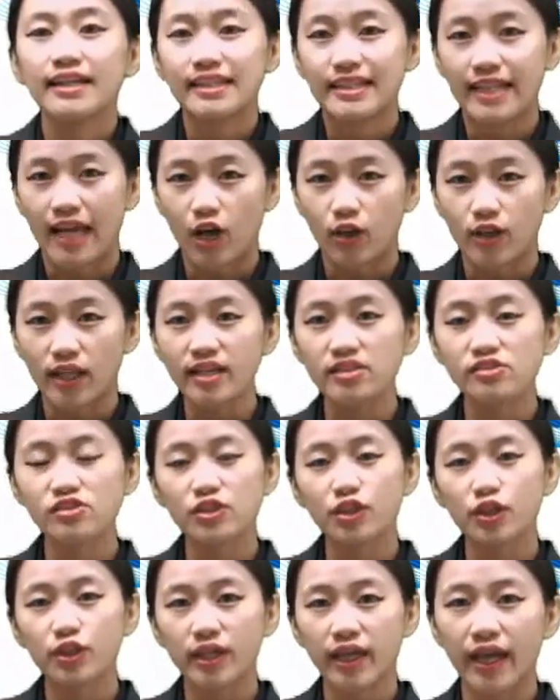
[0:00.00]
Now let's
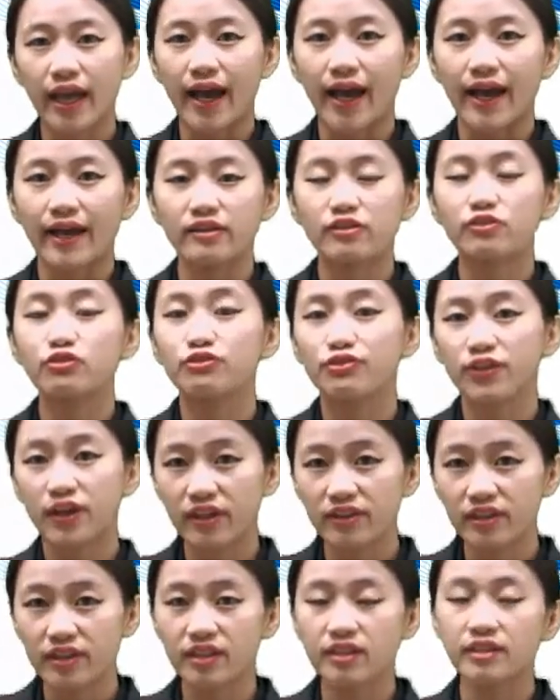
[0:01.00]
look at
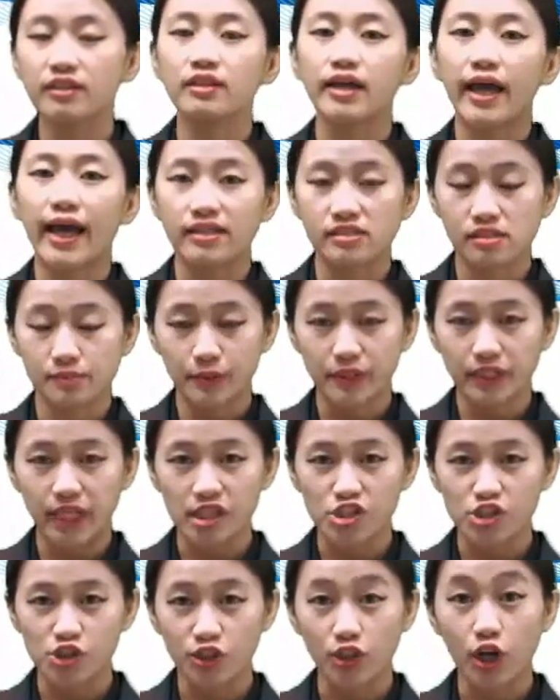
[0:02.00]
further
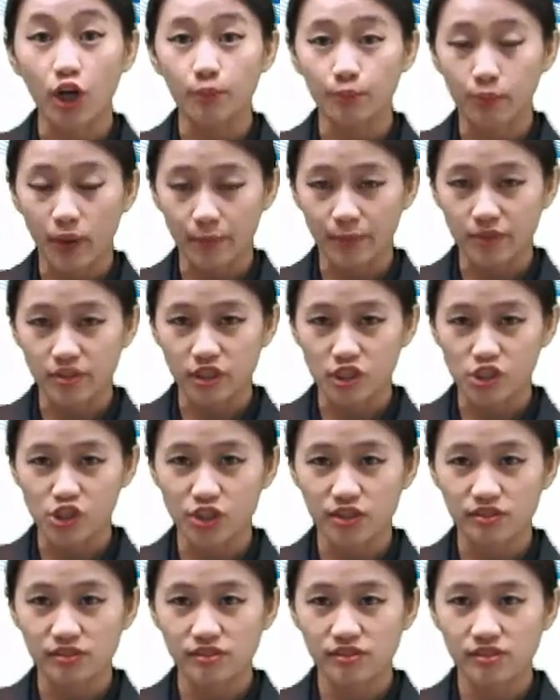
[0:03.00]
explanation on
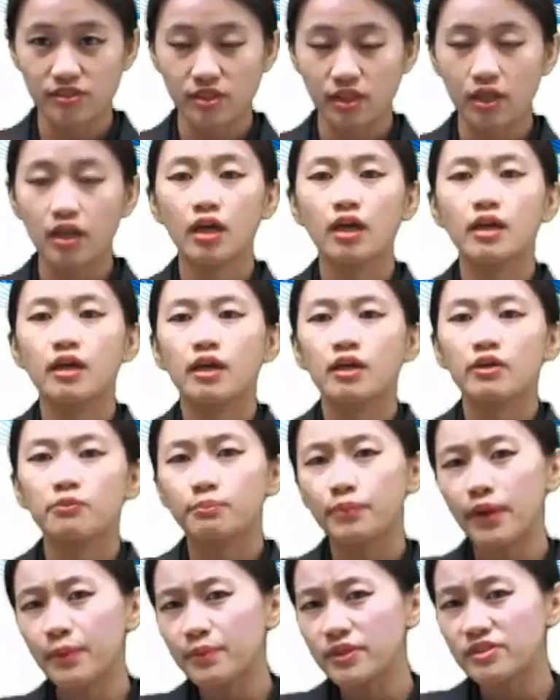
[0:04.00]
prepositions.
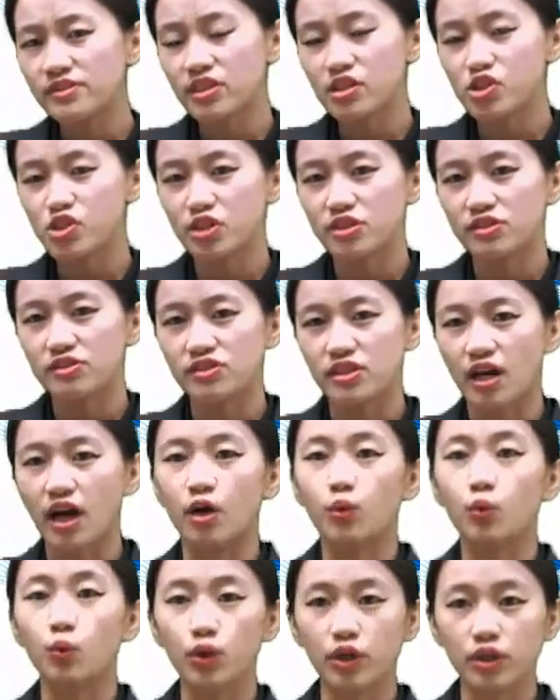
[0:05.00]
Prepositions
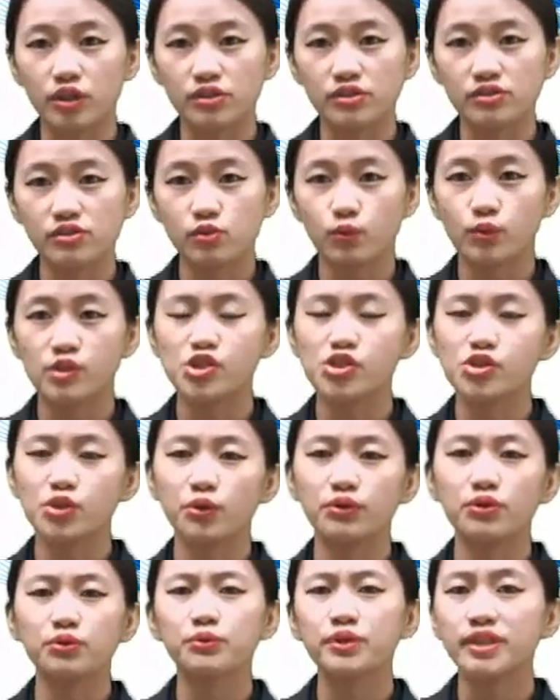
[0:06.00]
are words which
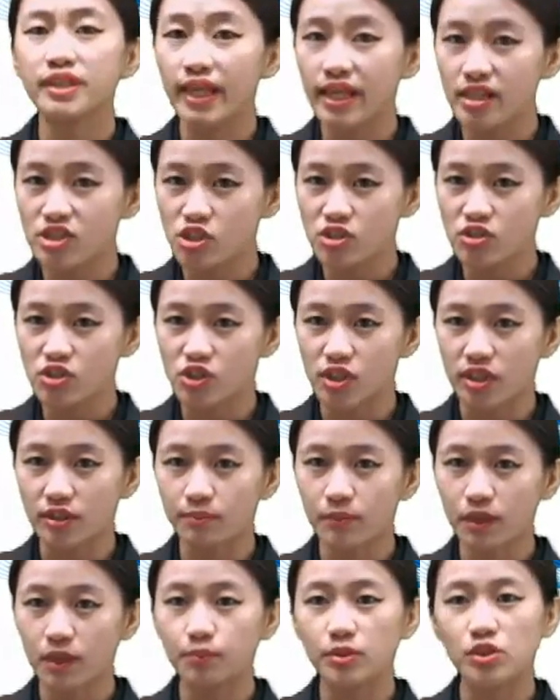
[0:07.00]
show the relationship
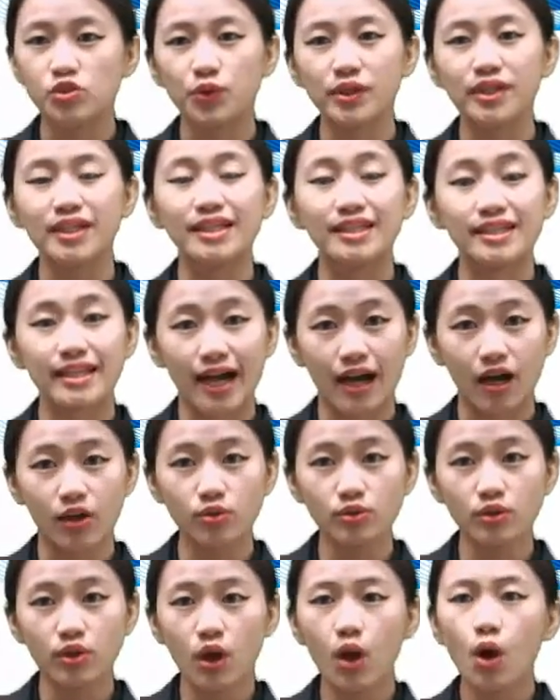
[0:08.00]
between a
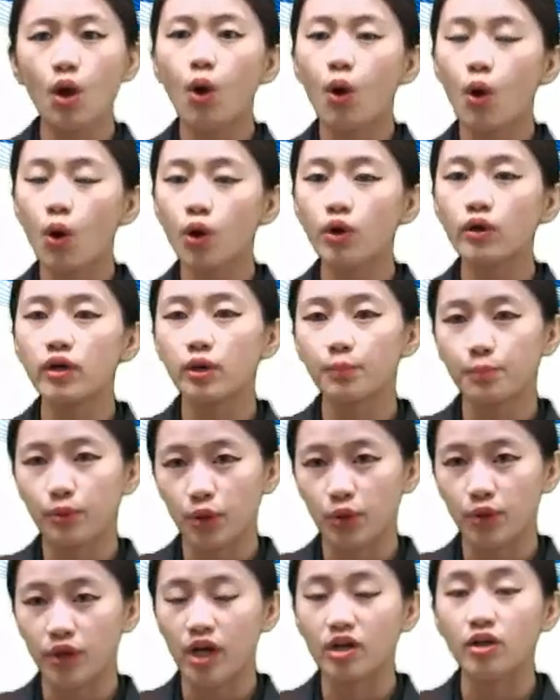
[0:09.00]
noun or a
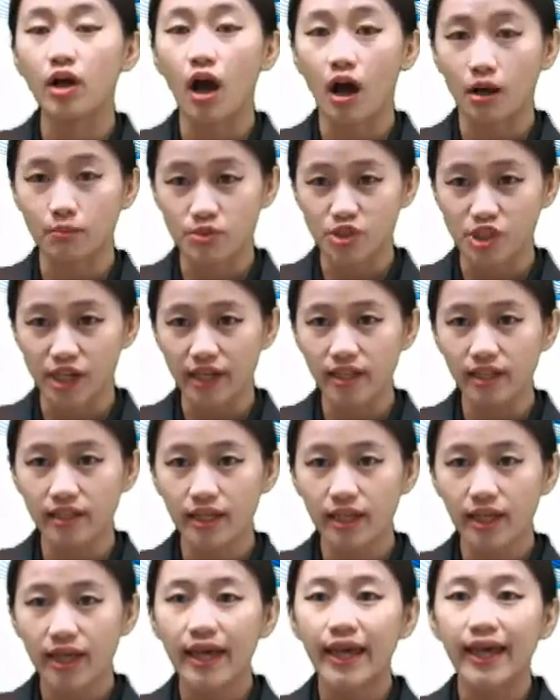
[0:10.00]
pronoun object
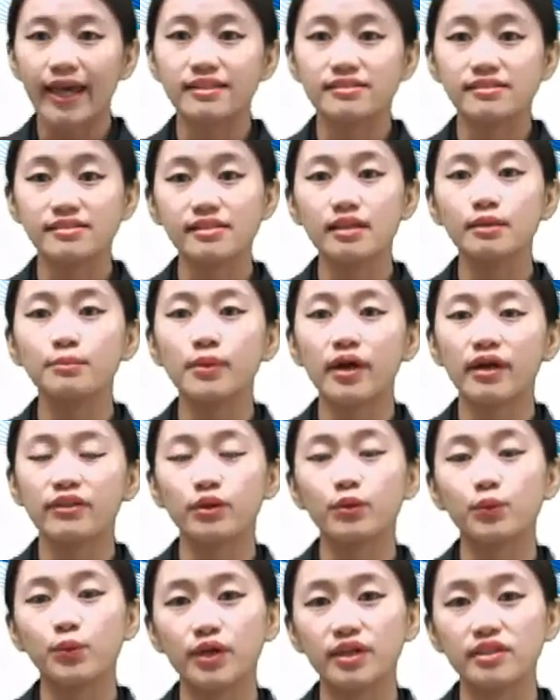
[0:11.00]
and some
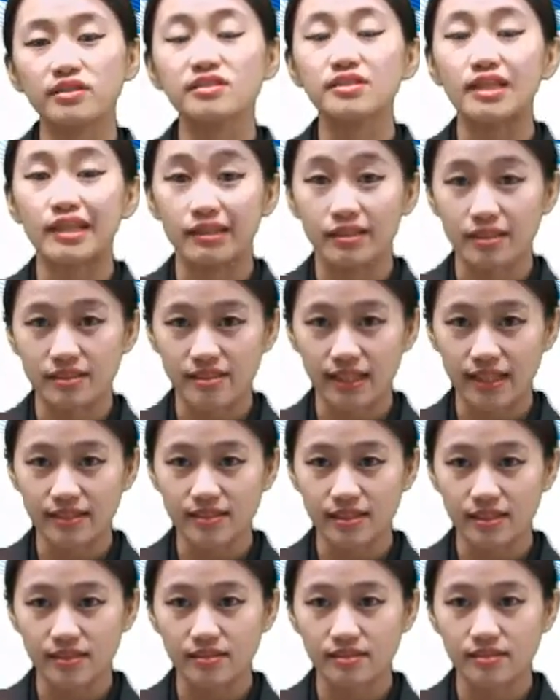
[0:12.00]
other words in the
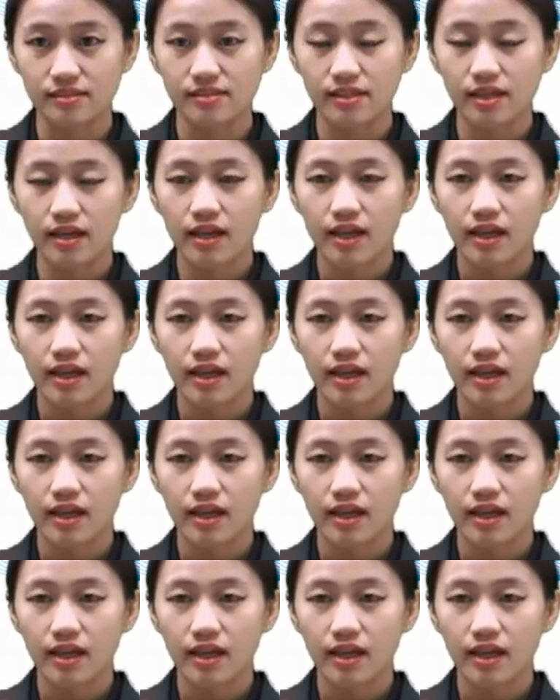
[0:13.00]
sentence.